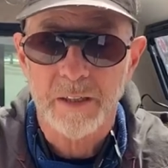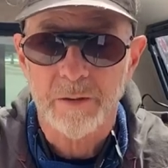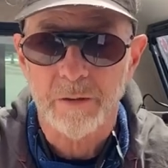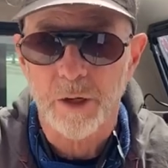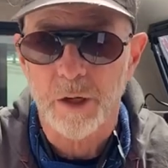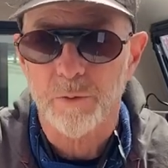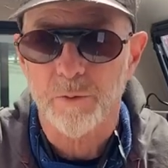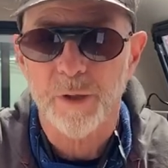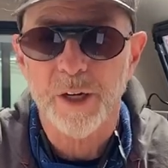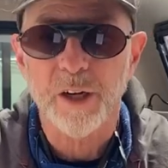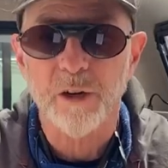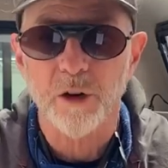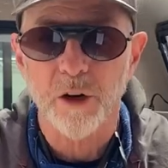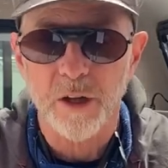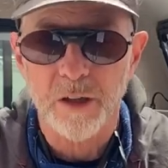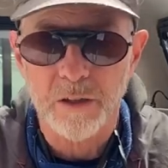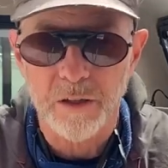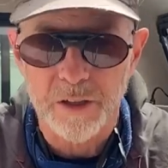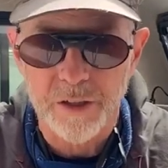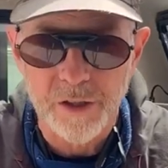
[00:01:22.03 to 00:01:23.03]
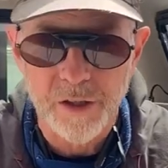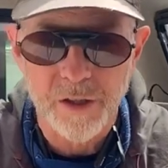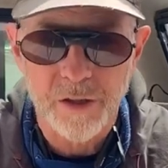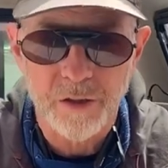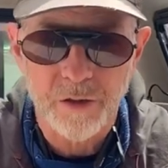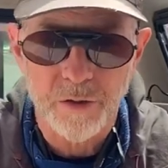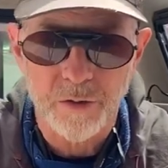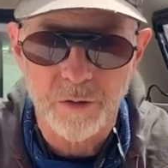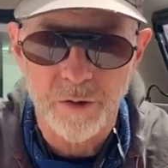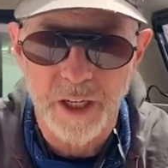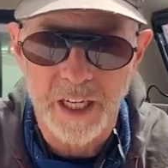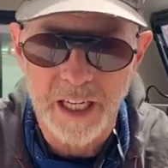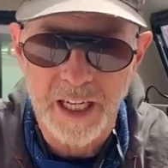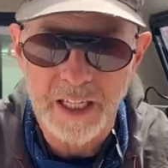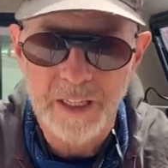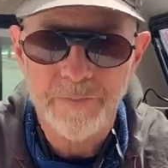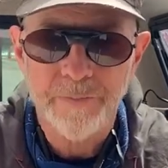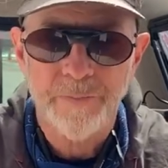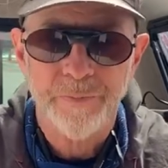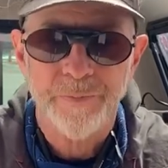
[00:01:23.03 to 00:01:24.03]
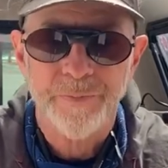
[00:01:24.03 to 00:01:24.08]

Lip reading: Regardless, okay,